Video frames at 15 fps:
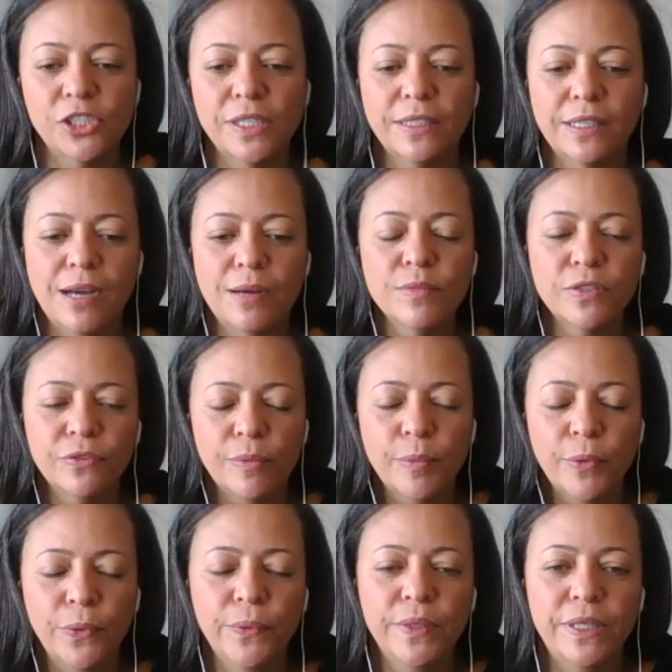that comes from
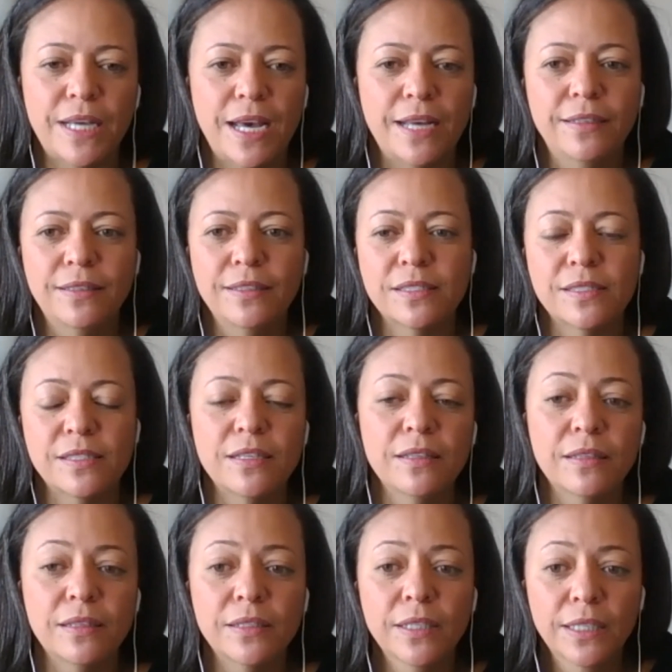all the analysts,
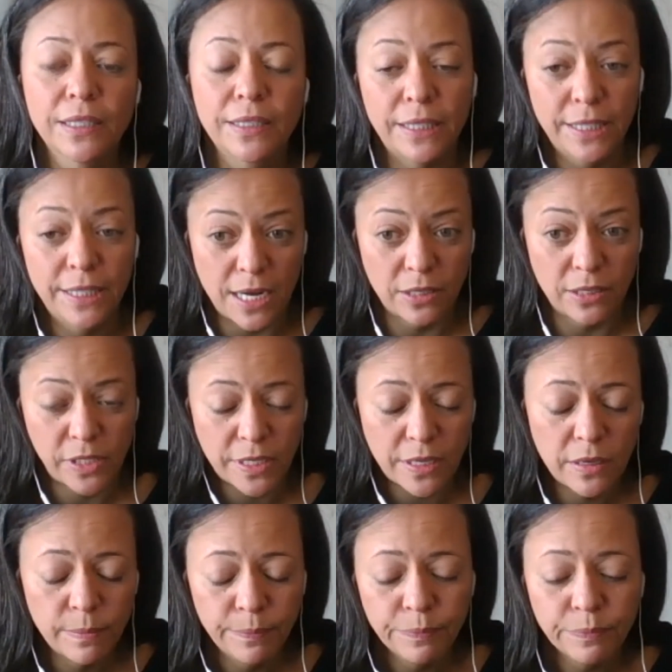either in our
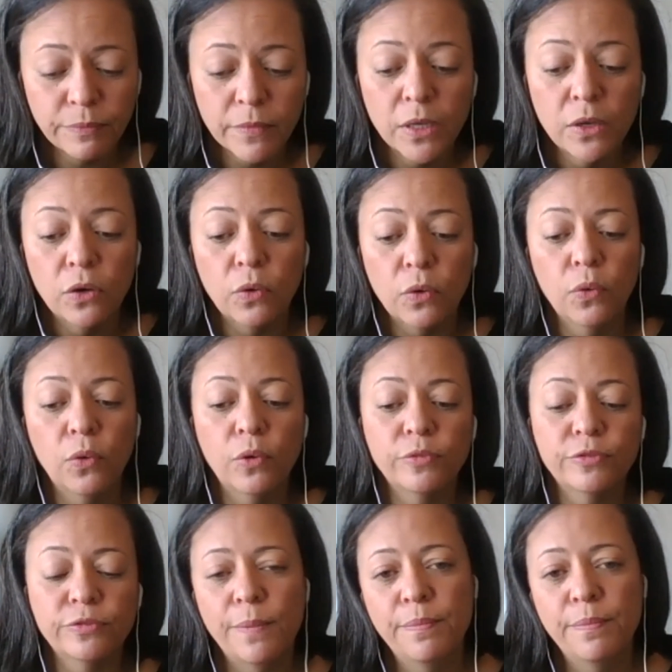team or
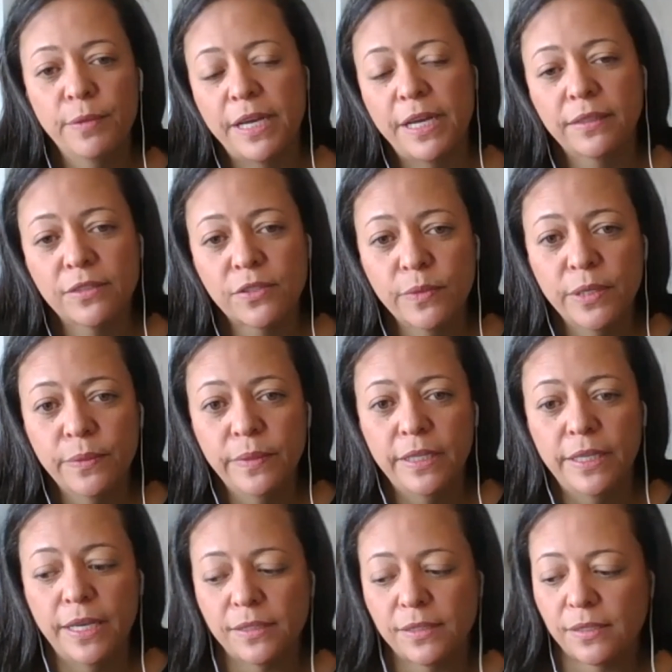from the banks where we
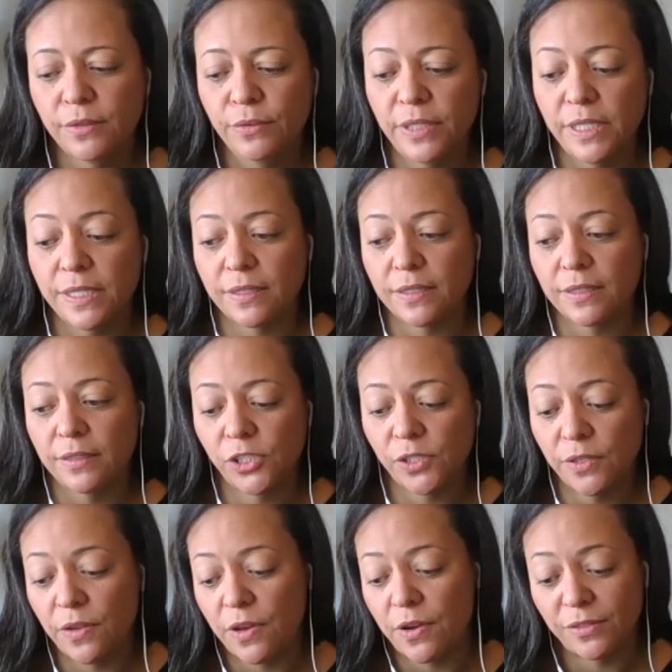get research. So
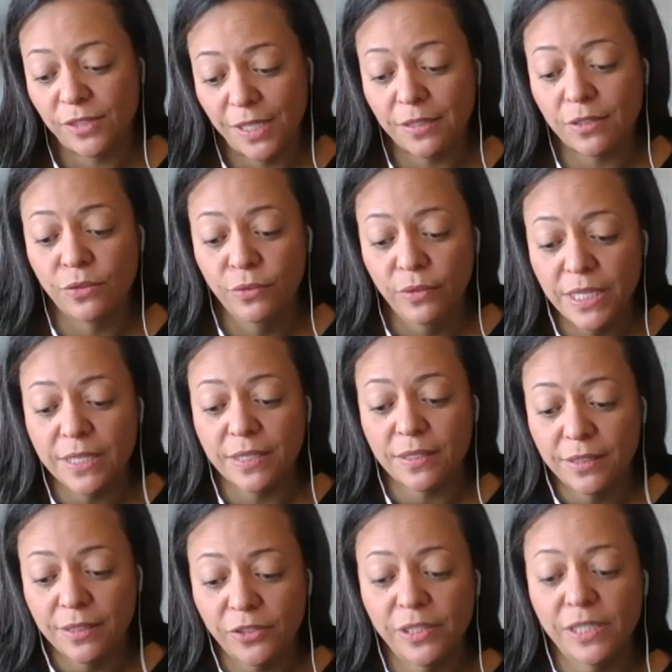yeah, it's
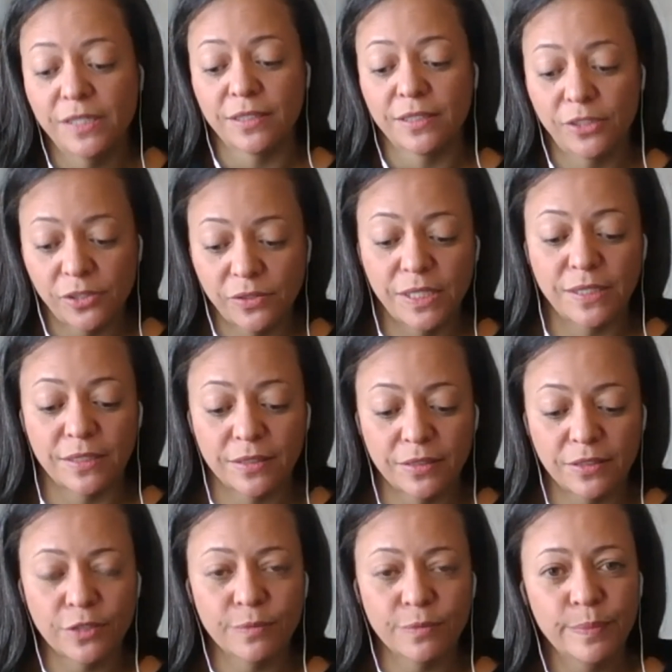research, research,
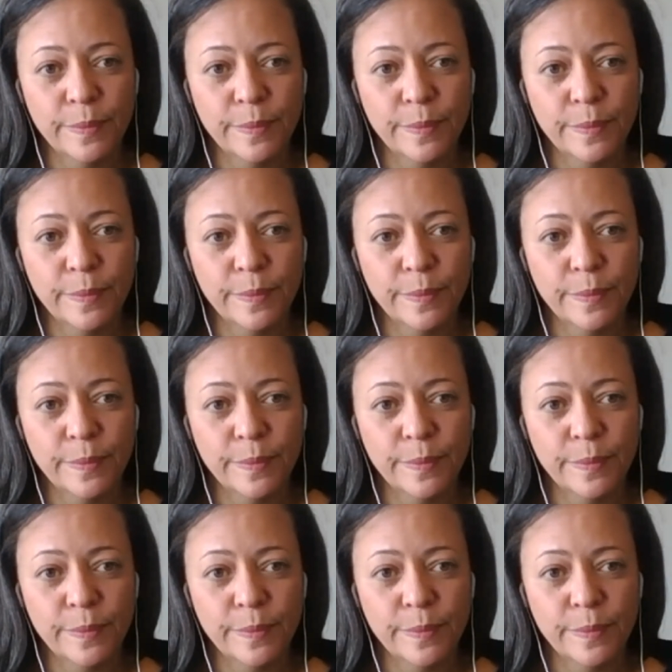research.